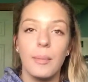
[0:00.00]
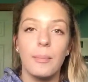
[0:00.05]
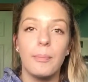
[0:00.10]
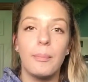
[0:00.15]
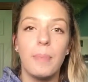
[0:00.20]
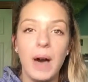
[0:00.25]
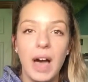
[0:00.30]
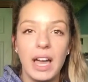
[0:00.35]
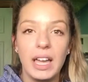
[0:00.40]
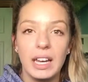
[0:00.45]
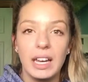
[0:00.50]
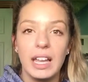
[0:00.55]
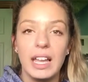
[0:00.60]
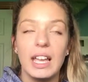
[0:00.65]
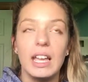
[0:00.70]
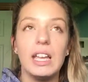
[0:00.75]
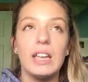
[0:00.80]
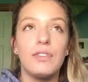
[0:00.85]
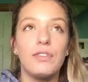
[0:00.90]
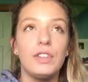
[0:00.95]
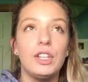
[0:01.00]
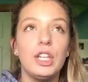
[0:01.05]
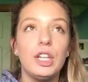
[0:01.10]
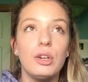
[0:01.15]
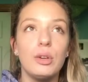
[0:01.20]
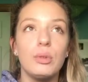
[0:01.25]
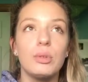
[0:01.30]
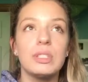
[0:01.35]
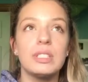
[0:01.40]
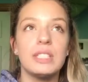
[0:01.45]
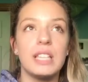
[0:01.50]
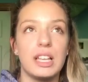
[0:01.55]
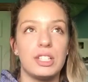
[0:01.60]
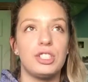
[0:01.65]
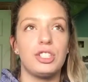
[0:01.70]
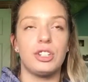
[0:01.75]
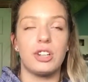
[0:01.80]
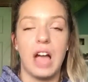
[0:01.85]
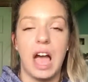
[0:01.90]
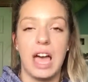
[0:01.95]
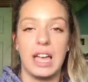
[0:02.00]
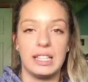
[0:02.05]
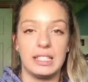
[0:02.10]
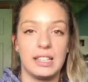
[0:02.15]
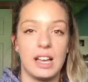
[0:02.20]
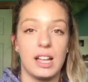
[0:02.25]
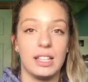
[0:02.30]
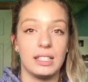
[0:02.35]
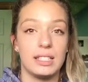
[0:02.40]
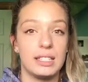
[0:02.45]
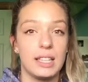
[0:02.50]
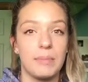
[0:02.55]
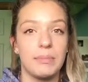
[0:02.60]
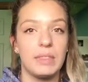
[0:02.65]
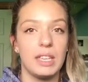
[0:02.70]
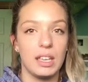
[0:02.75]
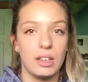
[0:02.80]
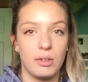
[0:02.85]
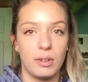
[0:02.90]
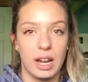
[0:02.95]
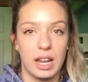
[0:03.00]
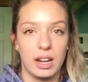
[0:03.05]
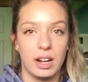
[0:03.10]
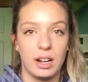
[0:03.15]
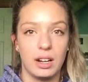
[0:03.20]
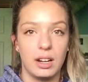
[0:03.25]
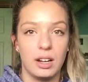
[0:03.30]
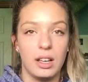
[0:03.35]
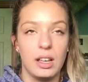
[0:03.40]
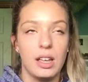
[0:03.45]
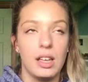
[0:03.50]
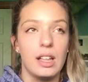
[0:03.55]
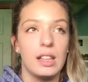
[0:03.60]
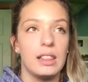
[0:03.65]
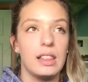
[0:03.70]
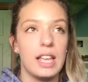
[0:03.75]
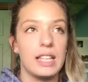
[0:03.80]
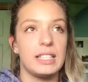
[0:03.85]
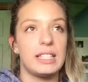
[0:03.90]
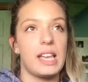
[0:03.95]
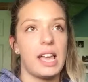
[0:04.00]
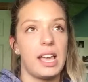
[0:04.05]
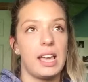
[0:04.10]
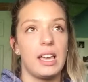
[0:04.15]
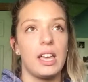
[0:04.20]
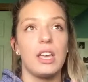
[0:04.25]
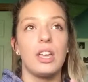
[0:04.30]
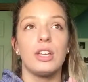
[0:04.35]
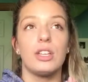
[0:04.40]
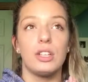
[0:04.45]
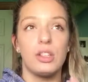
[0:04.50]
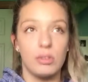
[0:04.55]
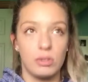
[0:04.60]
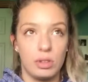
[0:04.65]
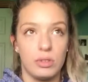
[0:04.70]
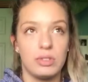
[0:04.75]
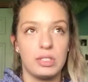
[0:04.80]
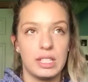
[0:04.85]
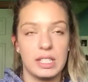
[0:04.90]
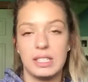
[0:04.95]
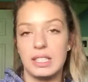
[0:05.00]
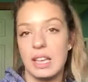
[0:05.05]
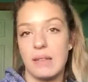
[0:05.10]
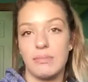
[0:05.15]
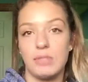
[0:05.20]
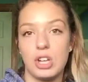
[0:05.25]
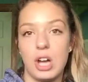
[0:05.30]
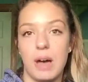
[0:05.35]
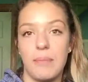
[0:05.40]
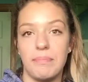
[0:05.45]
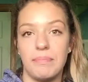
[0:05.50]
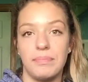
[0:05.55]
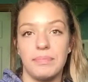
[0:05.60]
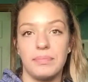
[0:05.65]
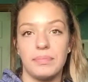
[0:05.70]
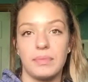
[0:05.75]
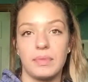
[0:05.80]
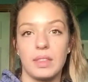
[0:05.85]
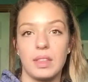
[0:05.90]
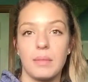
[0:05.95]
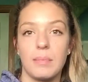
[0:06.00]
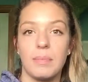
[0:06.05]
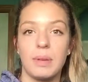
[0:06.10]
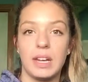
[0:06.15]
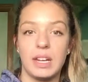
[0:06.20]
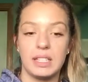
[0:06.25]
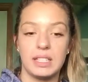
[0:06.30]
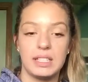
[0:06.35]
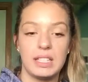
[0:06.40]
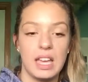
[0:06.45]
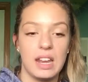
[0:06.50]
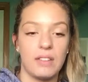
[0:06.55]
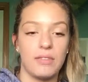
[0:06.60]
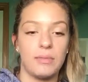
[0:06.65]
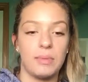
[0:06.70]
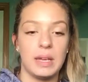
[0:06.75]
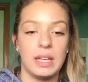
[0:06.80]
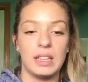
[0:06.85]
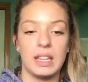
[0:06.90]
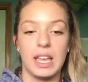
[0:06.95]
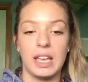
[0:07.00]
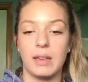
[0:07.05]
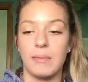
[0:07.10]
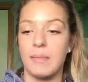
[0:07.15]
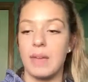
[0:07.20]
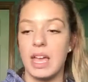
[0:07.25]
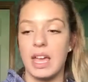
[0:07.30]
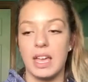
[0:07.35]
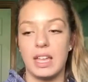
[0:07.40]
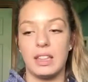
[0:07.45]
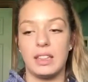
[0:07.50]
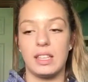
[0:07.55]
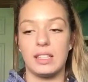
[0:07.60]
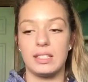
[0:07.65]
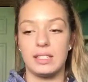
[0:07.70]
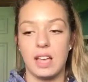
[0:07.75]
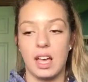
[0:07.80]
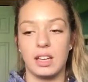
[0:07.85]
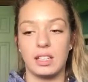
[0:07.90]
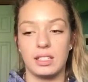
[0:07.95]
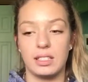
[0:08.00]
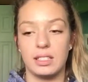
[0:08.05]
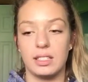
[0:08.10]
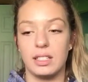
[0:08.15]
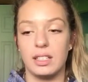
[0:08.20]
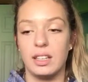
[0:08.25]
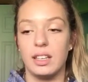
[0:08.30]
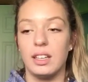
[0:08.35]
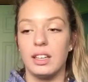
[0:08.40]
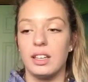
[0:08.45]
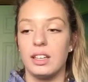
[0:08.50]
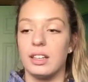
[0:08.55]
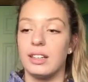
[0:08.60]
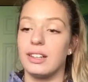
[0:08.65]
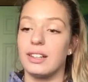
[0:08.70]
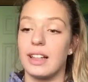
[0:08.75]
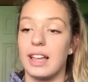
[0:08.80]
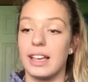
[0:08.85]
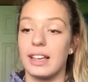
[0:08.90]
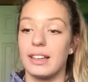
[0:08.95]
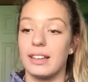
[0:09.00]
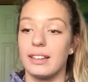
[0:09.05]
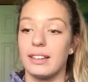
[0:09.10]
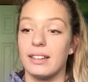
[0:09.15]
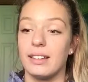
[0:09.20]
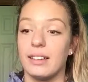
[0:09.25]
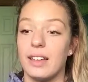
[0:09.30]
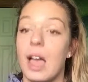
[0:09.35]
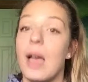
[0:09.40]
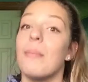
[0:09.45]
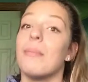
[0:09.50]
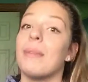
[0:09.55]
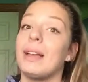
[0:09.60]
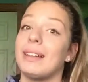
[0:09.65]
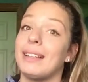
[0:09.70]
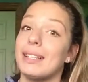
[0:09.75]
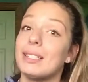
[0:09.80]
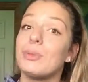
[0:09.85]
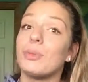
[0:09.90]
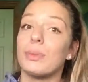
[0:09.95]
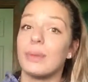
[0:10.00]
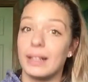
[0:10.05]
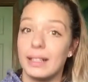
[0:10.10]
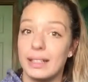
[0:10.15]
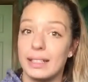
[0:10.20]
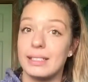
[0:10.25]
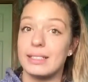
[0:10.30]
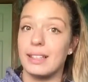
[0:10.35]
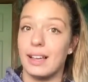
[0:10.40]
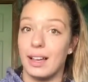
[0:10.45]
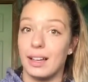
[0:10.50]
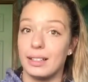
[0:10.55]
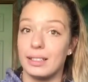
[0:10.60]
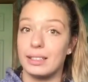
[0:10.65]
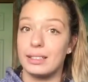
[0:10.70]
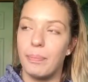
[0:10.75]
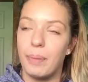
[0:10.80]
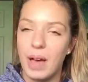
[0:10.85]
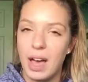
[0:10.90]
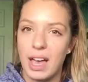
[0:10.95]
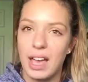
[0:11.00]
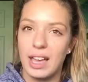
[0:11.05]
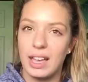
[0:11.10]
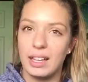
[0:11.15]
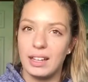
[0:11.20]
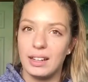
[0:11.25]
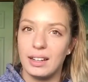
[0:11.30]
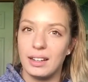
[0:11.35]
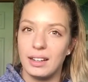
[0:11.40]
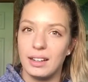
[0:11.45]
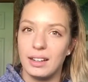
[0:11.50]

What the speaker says: But if you set your eyes on something greater, let's say you lose the same job, but instead of being like, man, this sucks, you're like, man, this really sucks, but